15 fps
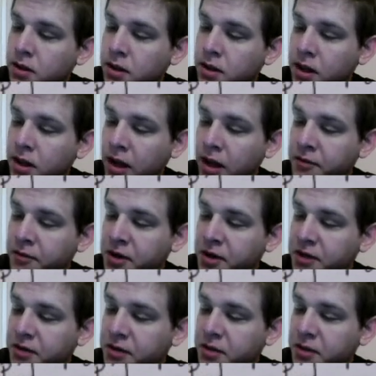Every
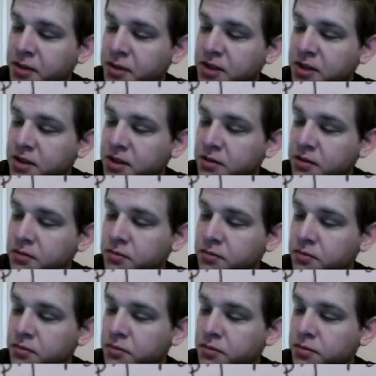other element
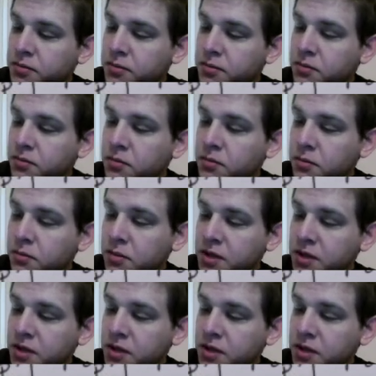is